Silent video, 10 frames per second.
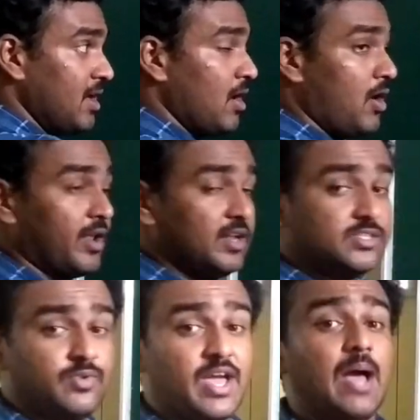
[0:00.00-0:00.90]
Or else
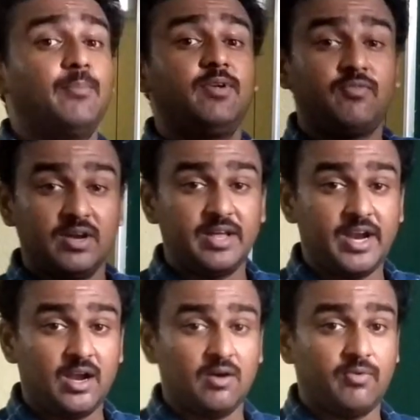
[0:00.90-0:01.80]
we amplify the
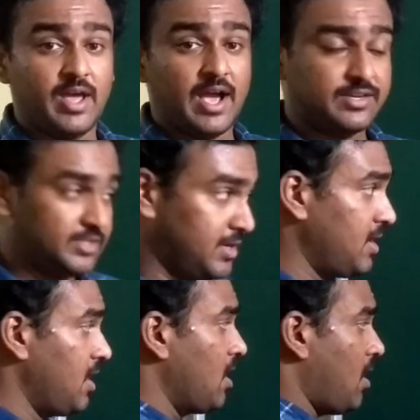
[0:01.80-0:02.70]
rate of reaction.
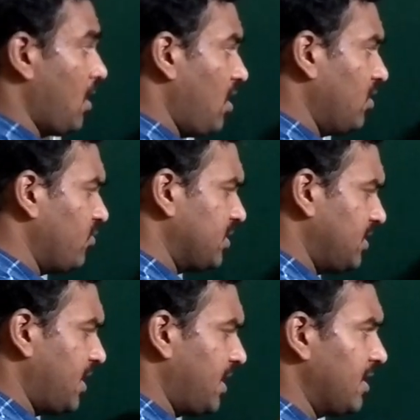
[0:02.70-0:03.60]
Along with
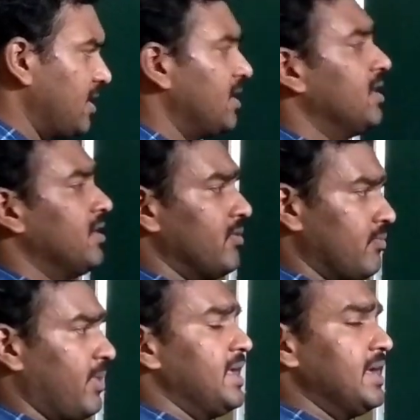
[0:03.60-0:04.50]
that,
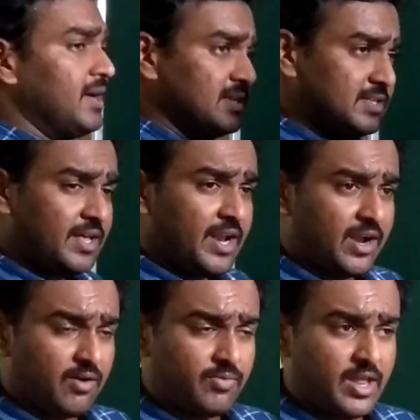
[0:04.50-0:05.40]
by increasing the rate
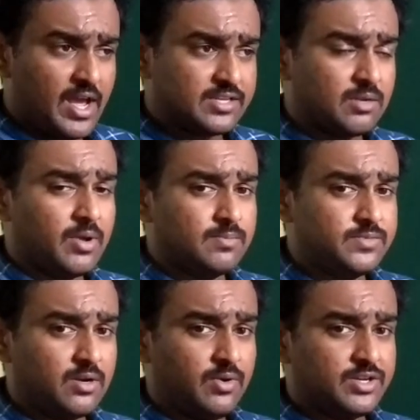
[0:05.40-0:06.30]
of the reaction by
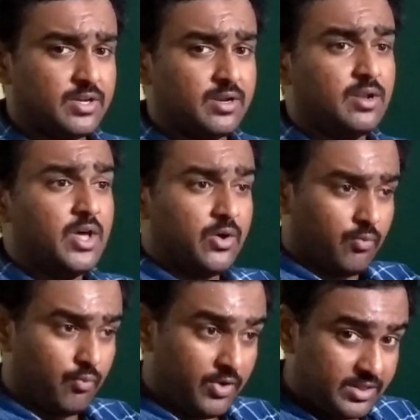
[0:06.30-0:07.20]
observation,
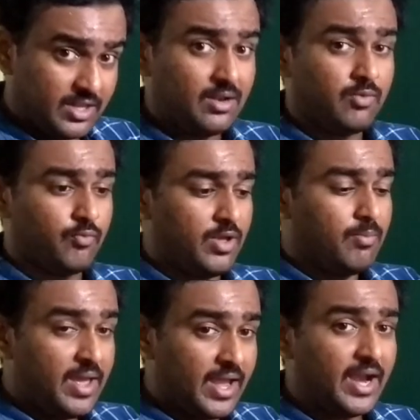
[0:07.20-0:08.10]
we
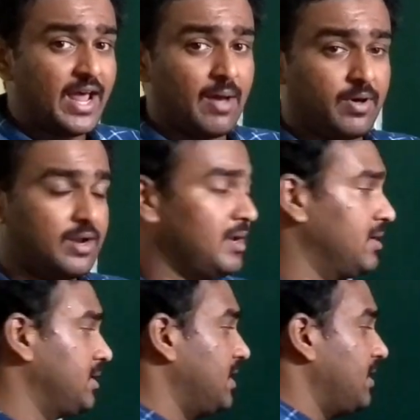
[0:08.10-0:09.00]
make it happen
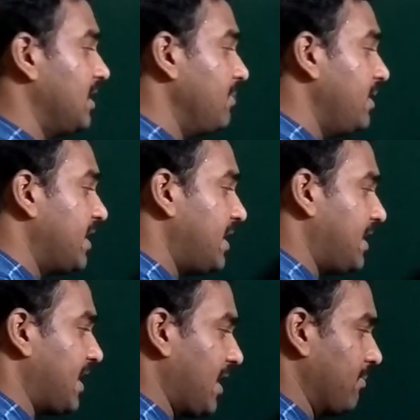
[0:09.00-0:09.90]
in a limited
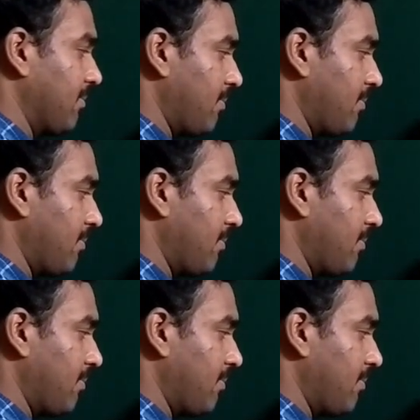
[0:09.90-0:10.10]
time.